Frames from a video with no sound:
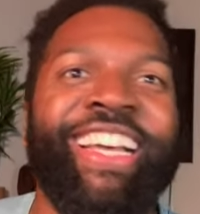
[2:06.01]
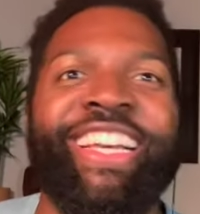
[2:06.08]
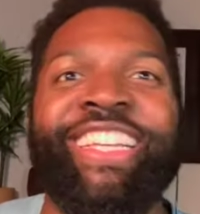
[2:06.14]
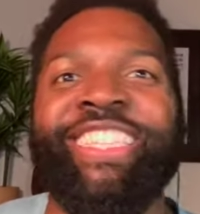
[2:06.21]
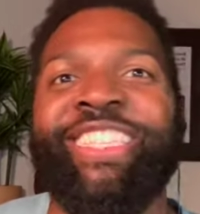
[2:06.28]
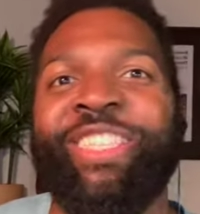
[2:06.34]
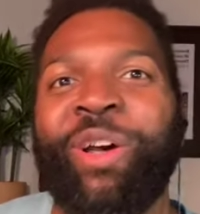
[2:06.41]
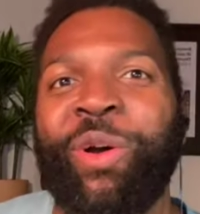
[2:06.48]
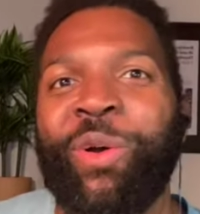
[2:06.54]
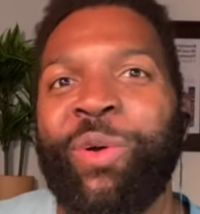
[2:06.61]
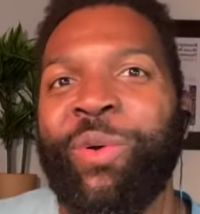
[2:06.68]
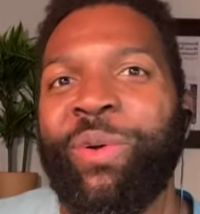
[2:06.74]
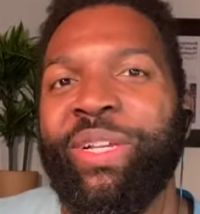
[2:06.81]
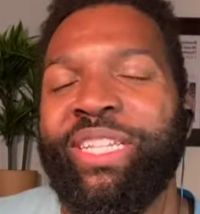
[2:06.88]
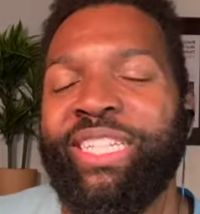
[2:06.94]
So,
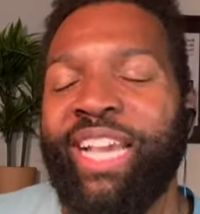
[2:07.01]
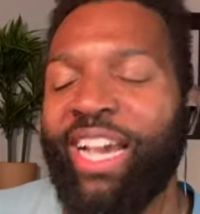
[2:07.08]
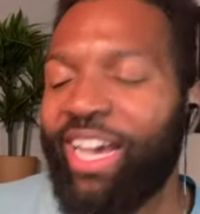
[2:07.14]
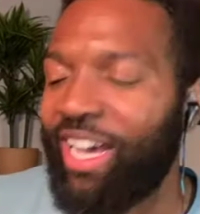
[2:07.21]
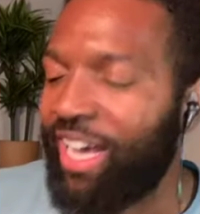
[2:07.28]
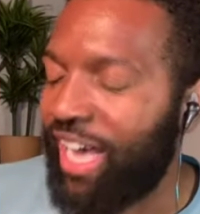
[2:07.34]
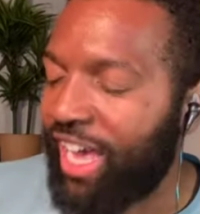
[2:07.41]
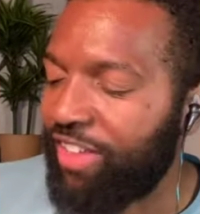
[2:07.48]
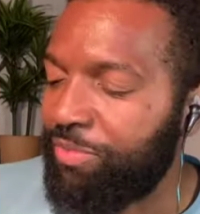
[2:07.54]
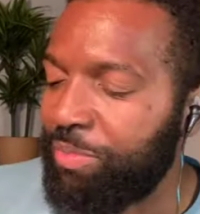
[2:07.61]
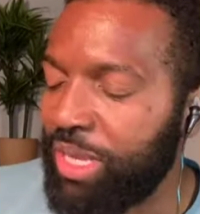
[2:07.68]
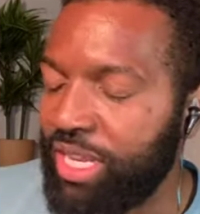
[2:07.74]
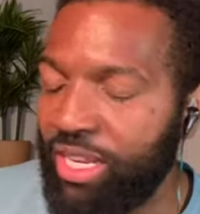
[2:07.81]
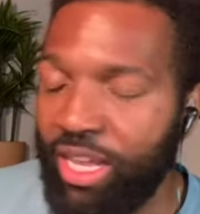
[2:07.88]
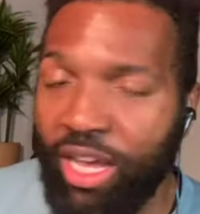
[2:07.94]
yeah, I've
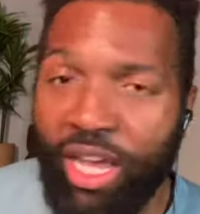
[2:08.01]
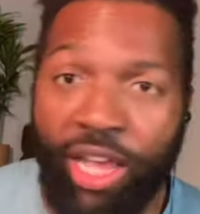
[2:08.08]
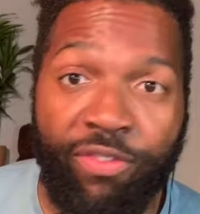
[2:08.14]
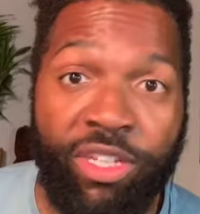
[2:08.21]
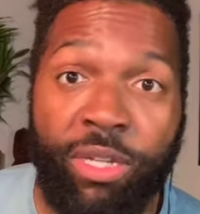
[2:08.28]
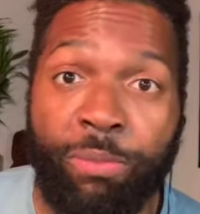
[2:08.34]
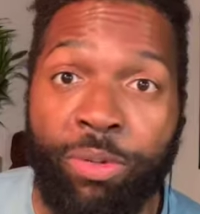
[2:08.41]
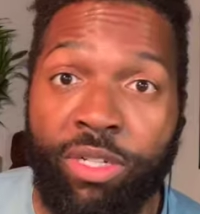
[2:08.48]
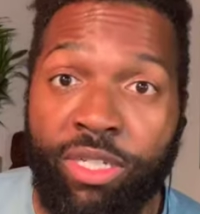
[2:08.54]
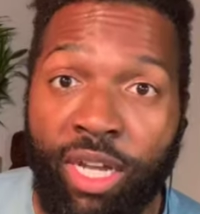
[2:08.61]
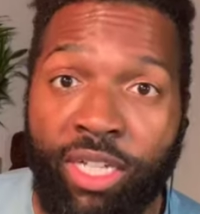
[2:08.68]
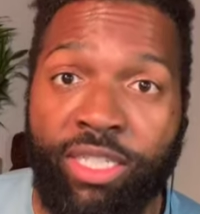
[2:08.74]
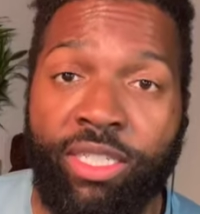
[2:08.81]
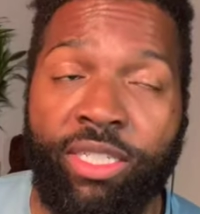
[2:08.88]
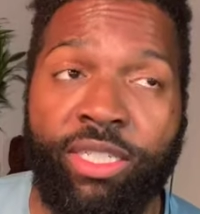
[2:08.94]
been uh, heavy in
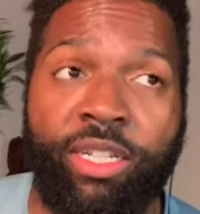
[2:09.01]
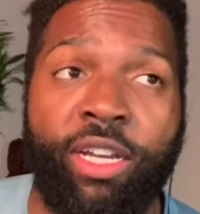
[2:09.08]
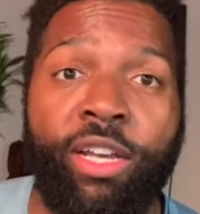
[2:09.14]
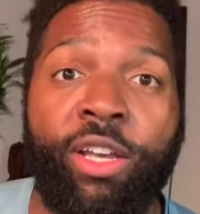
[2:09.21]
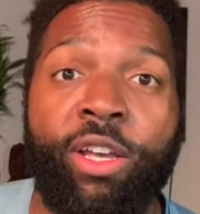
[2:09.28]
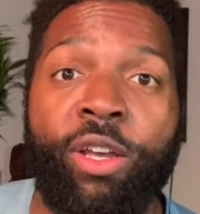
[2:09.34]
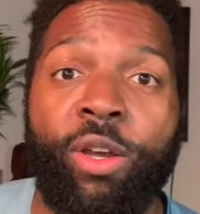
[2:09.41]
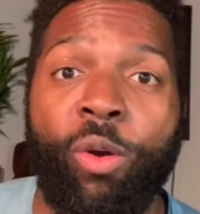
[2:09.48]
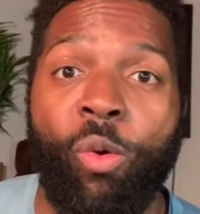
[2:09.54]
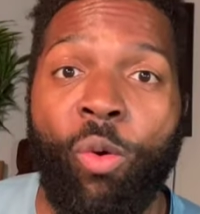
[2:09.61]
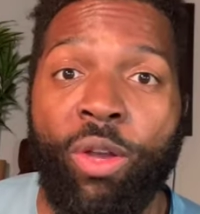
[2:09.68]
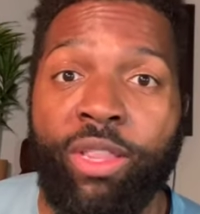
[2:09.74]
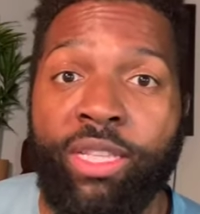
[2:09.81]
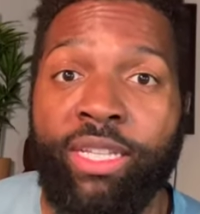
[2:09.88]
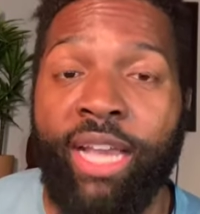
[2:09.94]
production on
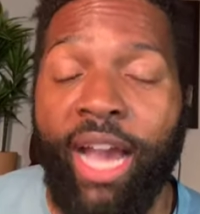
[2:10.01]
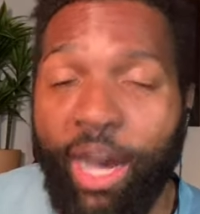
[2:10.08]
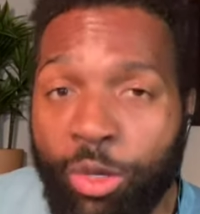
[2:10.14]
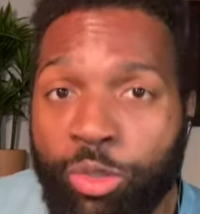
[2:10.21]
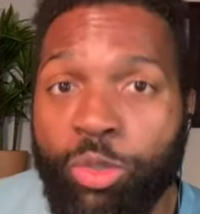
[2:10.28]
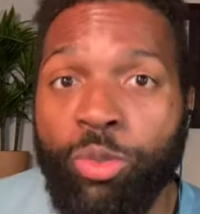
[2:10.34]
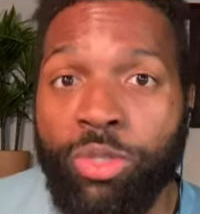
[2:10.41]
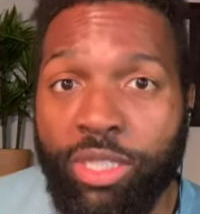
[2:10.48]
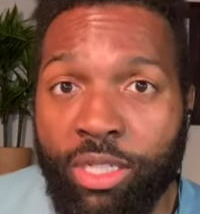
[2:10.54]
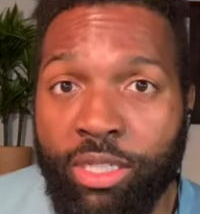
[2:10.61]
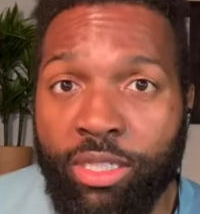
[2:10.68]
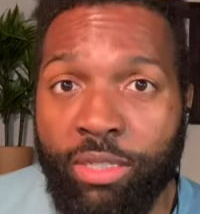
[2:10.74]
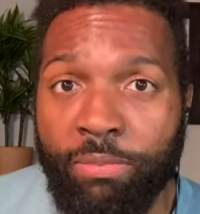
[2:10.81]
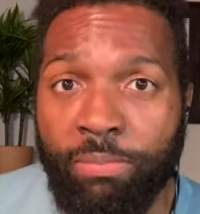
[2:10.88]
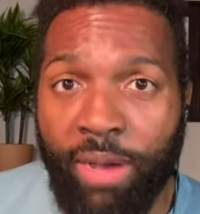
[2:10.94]
the How to
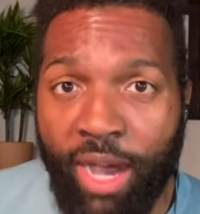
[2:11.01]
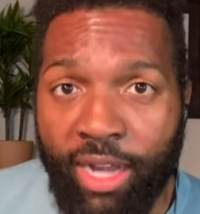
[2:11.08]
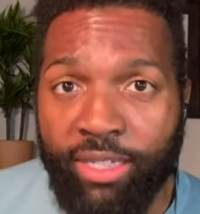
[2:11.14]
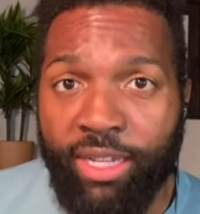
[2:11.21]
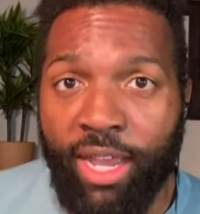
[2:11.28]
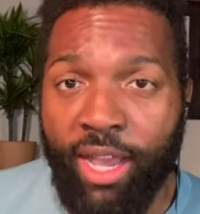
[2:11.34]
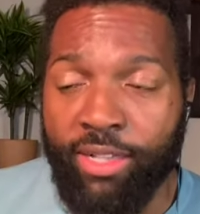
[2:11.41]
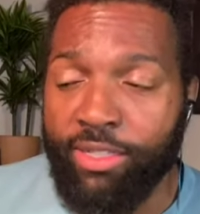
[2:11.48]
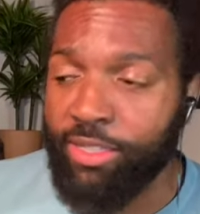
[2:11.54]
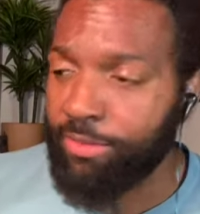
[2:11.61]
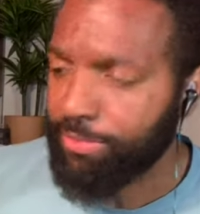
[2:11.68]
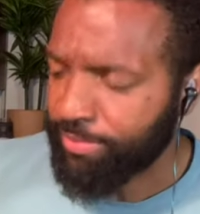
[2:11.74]
Citizen podcast